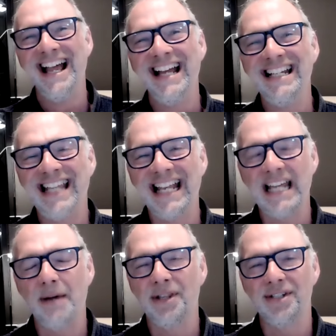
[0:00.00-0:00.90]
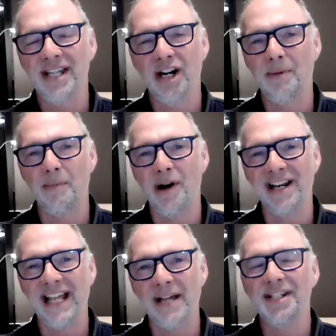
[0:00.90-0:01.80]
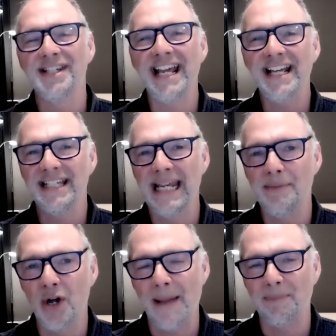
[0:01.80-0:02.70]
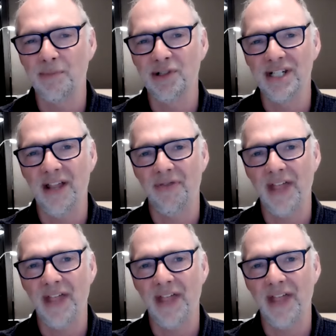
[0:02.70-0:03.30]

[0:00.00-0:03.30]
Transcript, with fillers: And he sat down with this terrible body language. The second team got up to present.